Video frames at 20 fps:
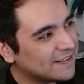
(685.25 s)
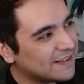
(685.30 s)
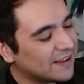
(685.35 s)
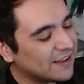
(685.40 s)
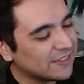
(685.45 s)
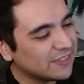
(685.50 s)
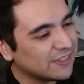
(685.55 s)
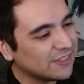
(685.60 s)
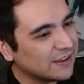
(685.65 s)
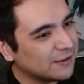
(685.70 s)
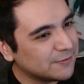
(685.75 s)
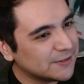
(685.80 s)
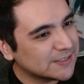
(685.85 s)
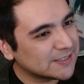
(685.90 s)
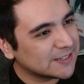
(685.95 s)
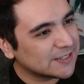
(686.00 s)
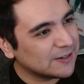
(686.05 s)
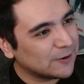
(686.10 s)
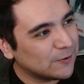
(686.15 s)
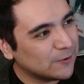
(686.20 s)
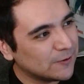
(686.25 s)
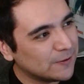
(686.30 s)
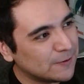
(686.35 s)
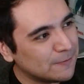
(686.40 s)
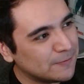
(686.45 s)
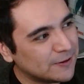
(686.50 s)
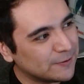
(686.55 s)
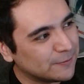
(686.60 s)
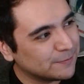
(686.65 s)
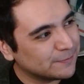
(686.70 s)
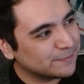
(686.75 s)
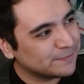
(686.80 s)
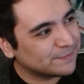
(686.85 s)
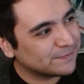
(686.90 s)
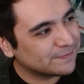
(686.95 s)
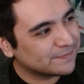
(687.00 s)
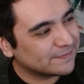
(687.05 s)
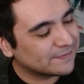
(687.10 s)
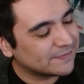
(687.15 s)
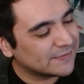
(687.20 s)
I think I'm just gonna go in the middle.
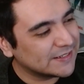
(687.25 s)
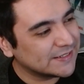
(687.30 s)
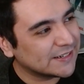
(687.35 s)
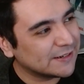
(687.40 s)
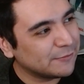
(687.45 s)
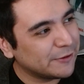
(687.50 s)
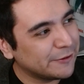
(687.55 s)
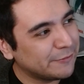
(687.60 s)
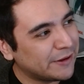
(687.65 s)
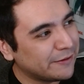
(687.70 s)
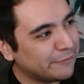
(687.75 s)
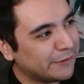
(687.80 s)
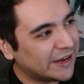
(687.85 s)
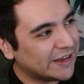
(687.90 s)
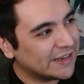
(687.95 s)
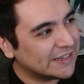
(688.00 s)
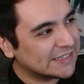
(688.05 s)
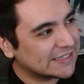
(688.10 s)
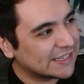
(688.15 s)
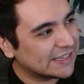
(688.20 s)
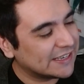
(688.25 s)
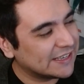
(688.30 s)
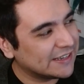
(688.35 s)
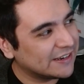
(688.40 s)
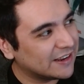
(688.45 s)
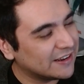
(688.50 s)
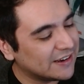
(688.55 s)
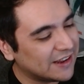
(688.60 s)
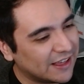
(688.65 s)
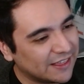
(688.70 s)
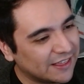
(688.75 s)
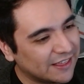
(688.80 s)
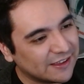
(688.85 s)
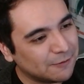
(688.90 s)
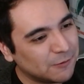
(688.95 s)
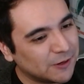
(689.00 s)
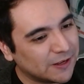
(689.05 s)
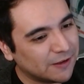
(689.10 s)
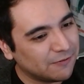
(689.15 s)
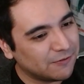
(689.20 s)
This is gonna be my bias kicking in. I think
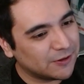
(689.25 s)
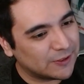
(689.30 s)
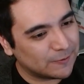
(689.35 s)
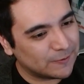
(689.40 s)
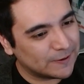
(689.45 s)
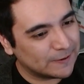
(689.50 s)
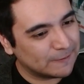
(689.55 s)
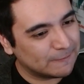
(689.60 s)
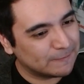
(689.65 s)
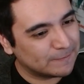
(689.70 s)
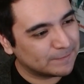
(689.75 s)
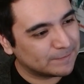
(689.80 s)
I'm gonna give it a 3.